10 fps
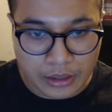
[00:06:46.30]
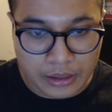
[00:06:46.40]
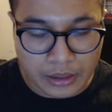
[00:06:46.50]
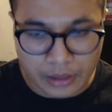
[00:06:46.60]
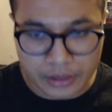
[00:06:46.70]

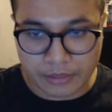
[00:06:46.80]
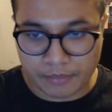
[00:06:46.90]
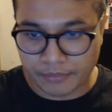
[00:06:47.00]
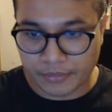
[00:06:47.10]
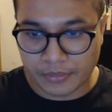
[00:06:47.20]
the
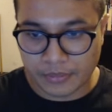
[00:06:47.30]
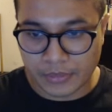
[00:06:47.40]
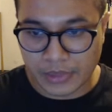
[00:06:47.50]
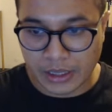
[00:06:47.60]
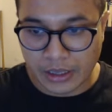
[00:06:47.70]

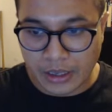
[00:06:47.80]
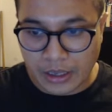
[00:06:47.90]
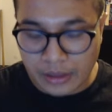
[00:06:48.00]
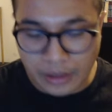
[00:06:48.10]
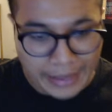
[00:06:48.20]

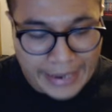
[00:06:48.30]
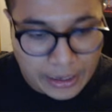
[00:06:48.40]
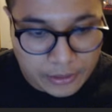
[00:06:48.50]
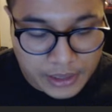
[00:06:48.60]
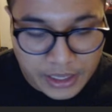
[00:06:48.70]
The
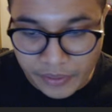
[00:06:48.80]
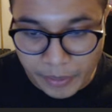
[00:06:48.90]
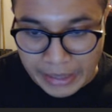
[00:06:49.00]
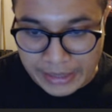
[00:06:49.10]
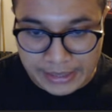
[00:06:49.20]
layout doesn't even
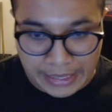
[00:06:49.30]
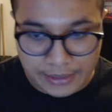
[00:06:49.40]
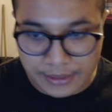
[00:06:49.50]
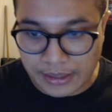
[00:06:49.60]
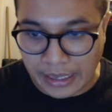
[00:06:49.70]
make
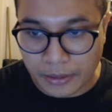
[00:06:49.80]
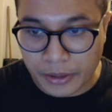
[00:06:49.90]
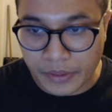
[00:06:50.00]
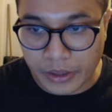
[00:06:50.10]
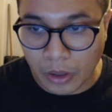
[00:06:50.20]
sense. I don't
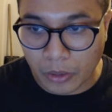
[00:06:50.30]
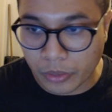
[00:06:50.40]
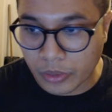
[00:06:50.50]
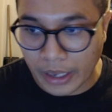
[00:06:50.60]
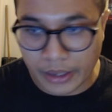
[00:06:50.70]
even know
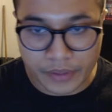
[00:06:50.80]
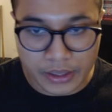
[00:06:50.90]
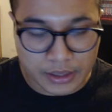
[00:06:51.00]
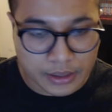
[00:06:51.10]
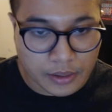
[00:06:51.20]
who thought of
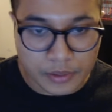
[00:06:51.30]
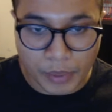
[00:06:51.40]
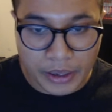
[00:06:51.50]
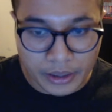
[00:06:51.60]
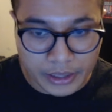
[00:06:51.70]
this. It's
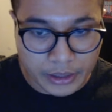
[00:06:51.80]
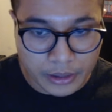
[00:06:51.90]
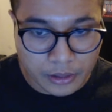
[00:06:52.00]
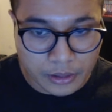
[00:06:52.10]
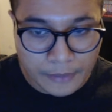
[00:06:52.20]
probably on a
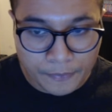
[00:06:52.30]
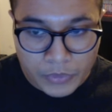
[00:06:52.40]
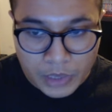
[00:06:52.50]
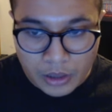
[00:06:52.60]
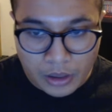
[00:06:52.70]
hill.
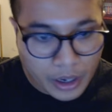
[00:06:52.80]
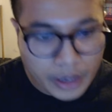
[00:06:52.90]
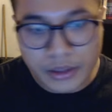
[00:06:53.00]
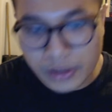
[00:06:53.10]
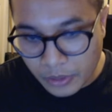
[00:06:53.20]
All
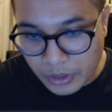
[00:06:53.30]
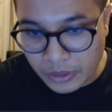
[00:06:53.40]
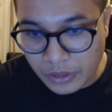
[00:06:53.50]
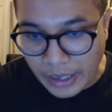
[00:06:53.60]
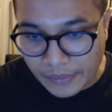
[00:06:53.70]
right, so
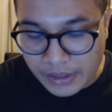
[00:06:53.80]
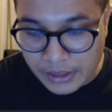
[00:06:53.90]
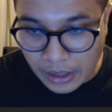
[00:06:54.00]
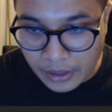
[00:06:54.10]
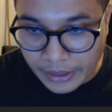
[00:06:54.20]
you have
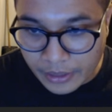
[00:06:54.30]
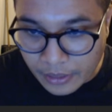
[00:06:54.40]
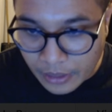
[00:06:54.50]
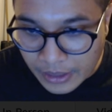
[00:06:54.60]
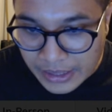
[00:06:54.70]
like
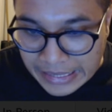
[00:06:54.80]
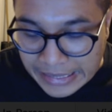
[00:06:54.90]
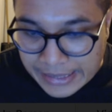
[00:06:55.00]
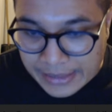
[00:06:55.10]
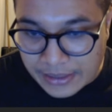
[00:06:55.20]
a
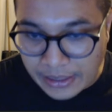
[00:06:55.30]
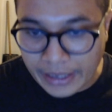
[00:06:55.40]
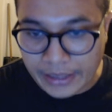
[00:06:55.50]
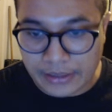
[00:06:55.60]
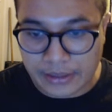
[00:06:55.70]
decent
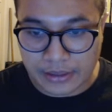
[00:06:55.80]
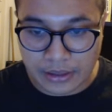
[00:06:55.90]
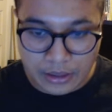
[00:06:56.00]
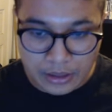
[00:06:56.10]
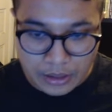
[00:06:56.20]
size
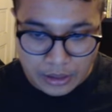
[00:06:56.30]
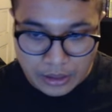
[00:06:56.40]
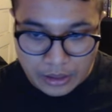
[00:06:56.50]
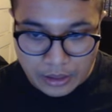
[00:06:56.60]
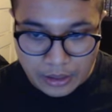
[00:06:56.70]

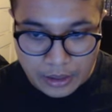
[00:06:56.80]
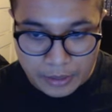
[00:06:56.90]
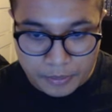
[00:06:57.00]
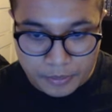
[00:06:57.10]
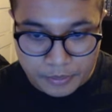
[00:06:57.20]

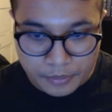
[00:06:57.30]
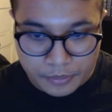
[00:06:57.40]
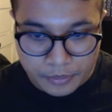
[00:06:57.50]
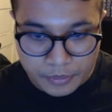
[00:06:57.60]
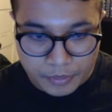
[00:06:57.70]
um,
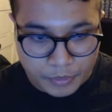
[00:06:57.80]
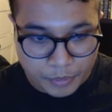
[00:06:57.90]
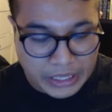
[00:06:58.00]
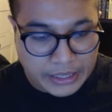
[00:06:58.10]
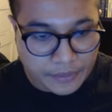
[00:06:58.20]

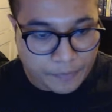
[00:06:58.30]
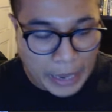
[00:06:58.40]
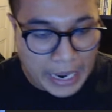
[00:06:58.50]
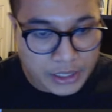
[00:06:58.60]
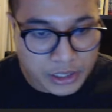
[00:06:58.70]
piece of
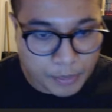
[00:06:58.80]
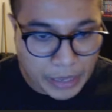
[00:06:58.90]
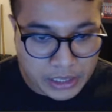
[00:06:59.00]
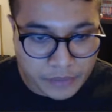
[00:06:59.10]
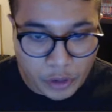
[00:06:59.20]
patch
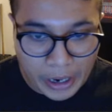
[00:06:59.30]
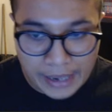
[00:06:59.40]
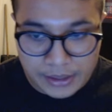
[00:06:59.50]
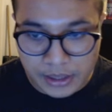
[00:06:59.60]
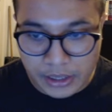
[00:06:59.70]
of
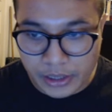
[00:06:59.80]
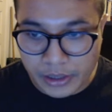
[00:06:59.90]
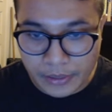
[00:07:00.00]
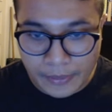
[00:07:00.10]
grass here.